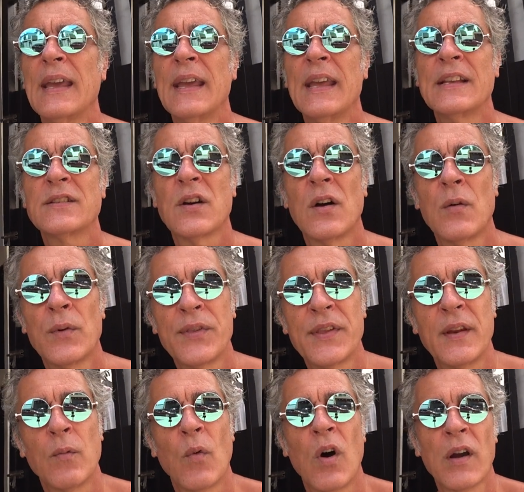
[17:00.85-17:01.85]
it's all
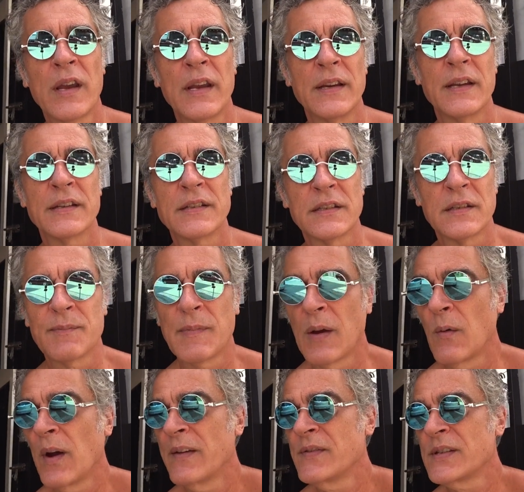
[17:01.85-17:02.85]
within walking distance. My
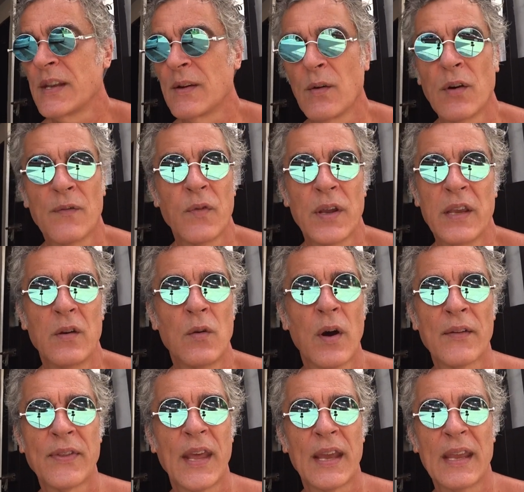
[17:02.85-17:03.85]
wife said, oh, if we could go
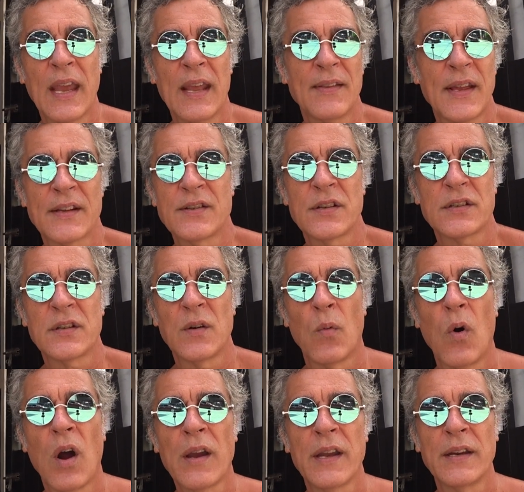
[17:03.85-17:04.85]
out that gate, that's just a
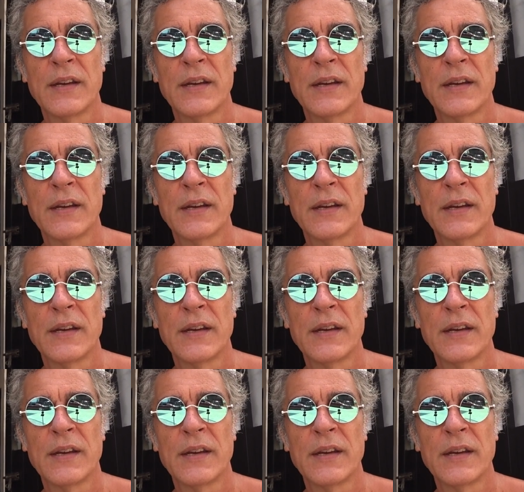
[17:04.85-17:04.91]
walking